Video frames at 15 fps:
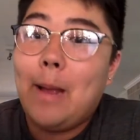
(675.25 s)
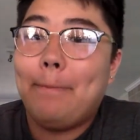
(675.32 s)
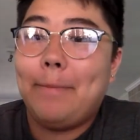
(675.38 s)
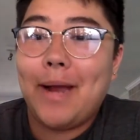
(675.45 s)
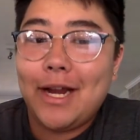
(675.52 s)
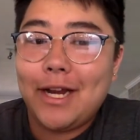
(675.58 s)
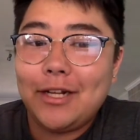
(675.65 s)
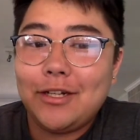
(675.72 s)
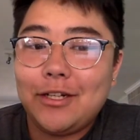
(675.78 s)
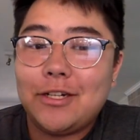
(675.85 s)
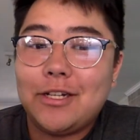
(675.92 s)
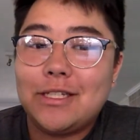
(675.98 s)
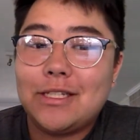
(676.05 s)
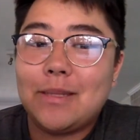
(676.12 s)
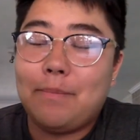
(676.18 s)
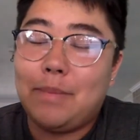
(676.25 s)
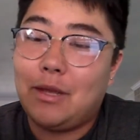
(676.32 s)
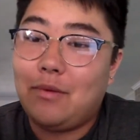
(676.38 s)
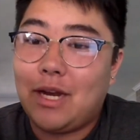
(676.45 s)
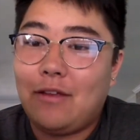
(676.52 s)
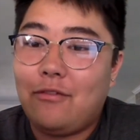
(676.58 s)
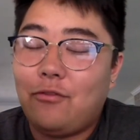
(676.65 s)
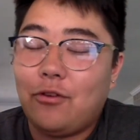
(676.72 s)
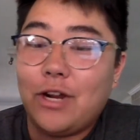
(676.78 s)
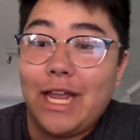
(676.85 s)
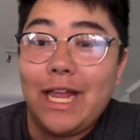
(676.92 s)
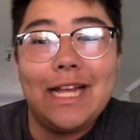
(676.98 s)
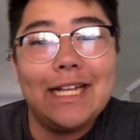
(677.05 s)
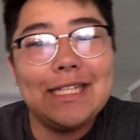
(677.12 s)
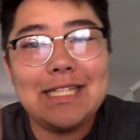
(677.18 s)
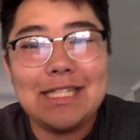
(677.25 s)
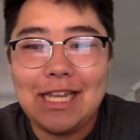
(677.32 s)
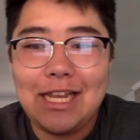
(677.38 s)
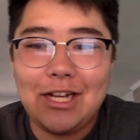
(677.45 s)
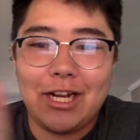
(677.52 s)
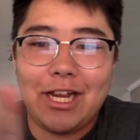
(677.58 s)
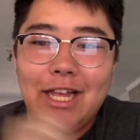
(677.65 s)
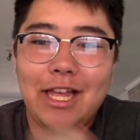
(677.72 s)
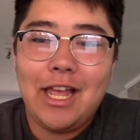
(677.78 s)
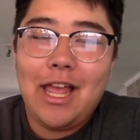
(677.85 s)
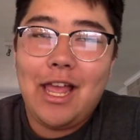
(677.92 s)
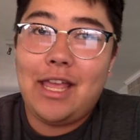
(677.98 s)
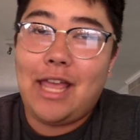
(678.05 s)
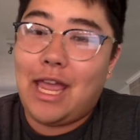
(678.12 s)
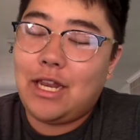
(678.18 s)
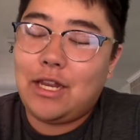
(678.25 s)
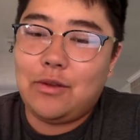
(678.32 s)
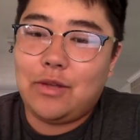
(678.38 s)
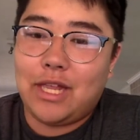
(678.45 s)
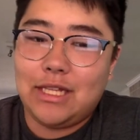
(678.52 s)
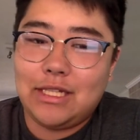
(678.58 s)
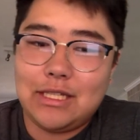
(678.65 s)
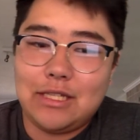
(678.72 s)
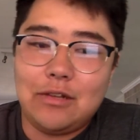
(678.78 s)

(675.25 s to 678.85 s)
Brown Eyed Girls, B1A4, and Secret, and UKISS.